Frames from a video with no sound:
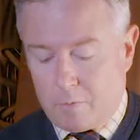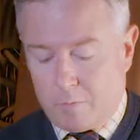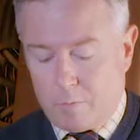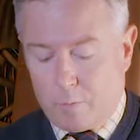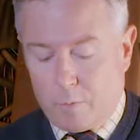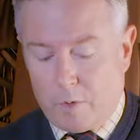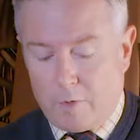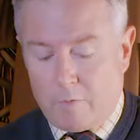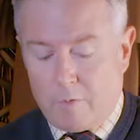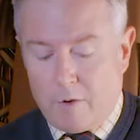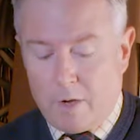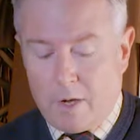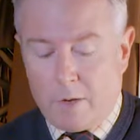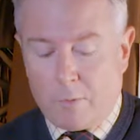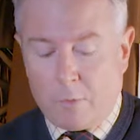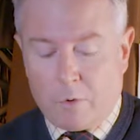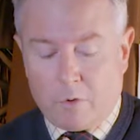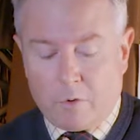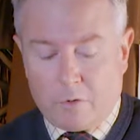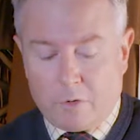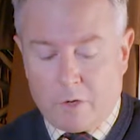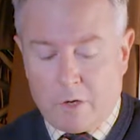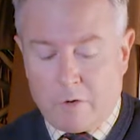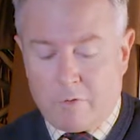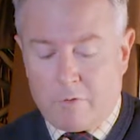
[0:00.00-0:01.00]
We really
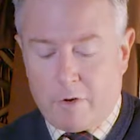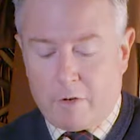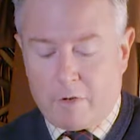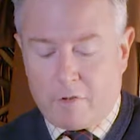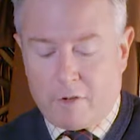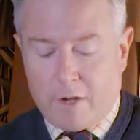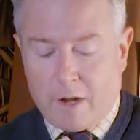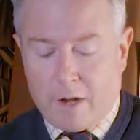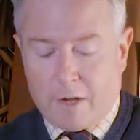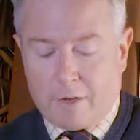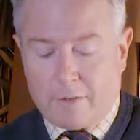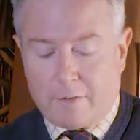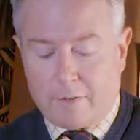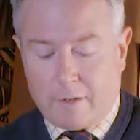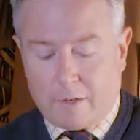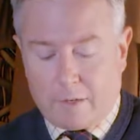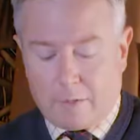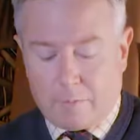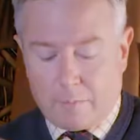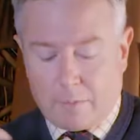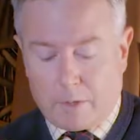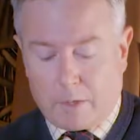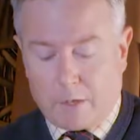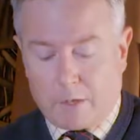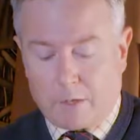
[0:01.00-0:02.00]
want
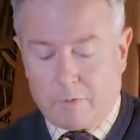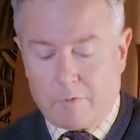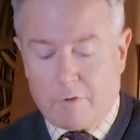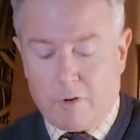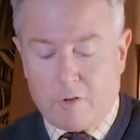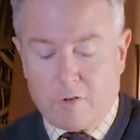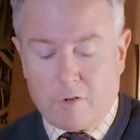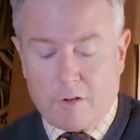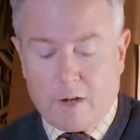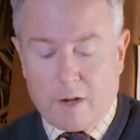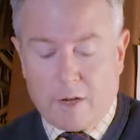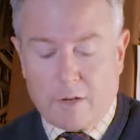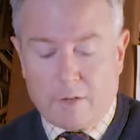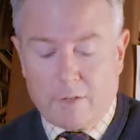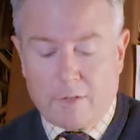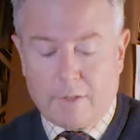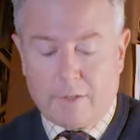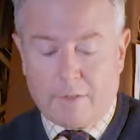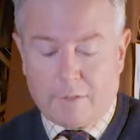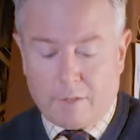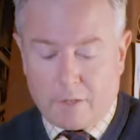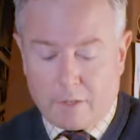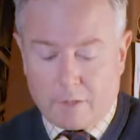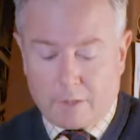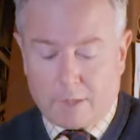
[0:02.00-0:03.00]
originality, because originality
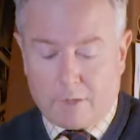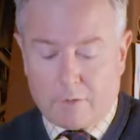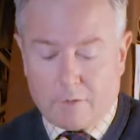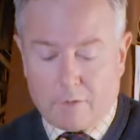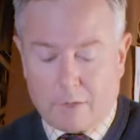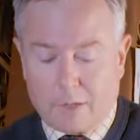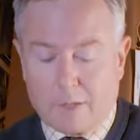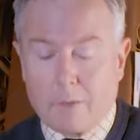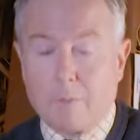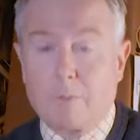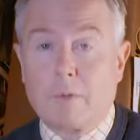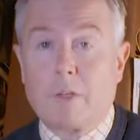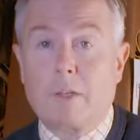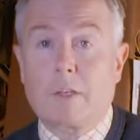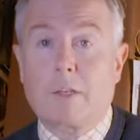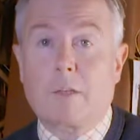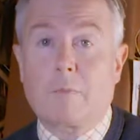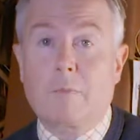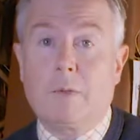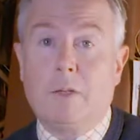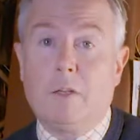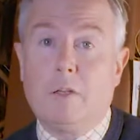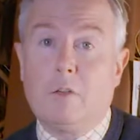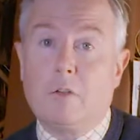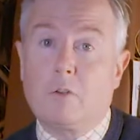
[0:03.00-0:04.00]
tells you that something has
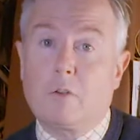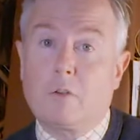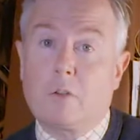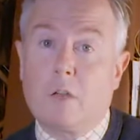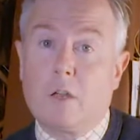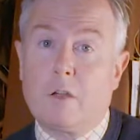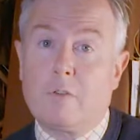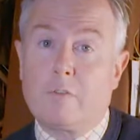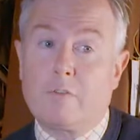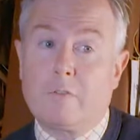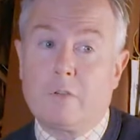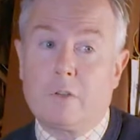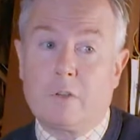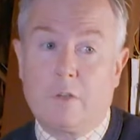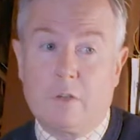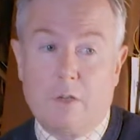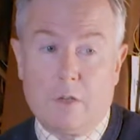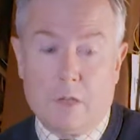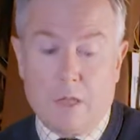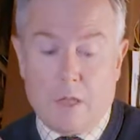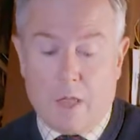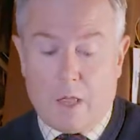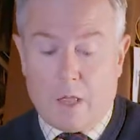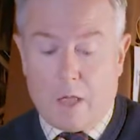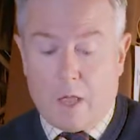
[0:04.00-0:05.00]
been looked after
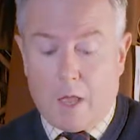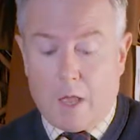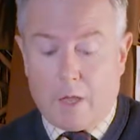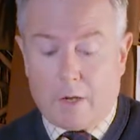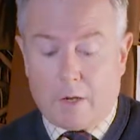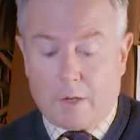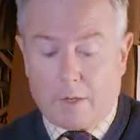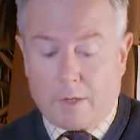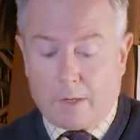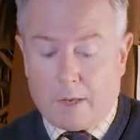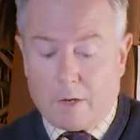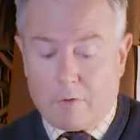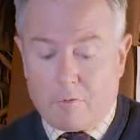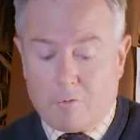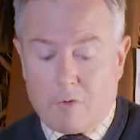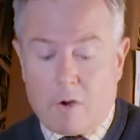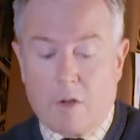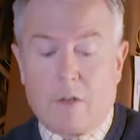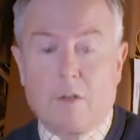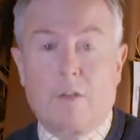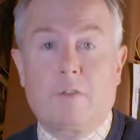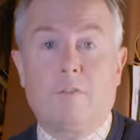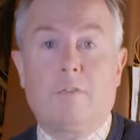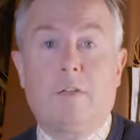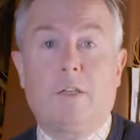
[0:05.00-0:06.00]
and has had
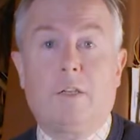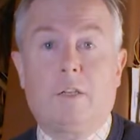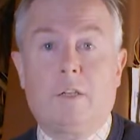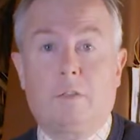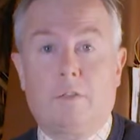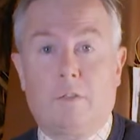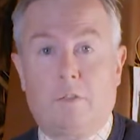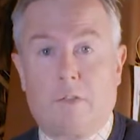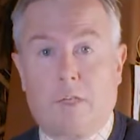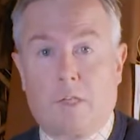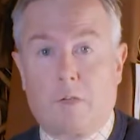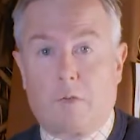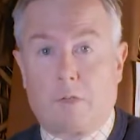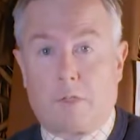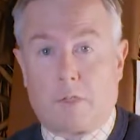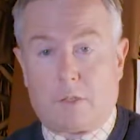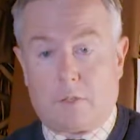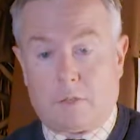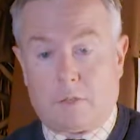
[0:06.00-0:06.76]
relatively little use.